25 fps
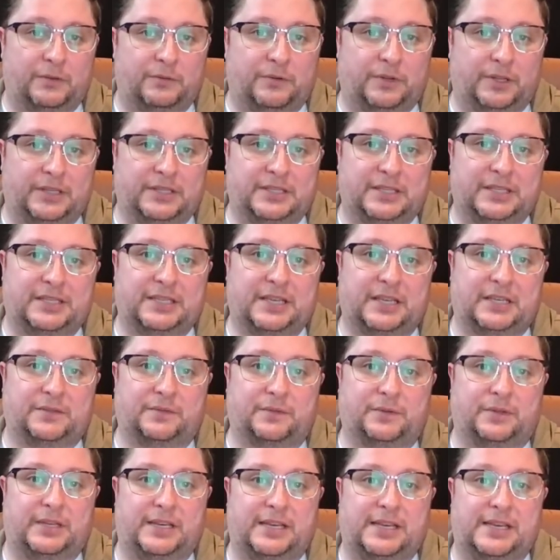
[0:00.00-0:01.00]
really
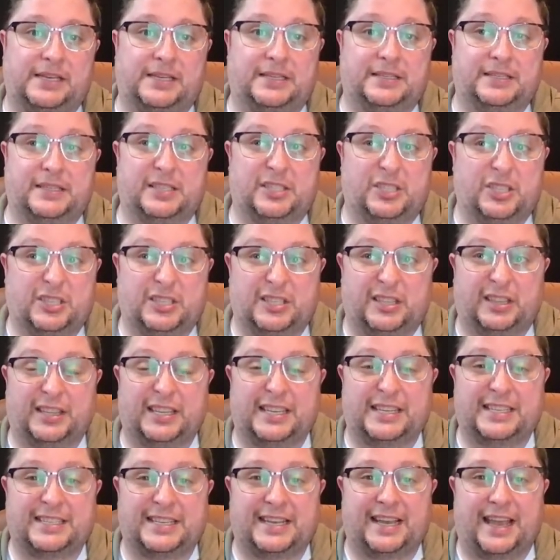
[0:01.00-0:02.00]
successfully is just
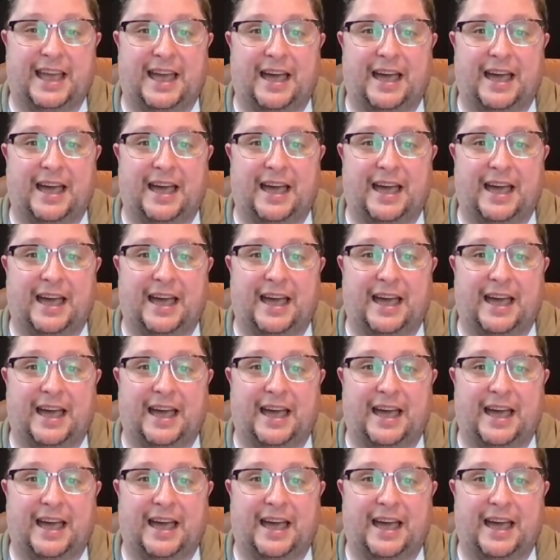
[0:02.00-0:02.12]
listing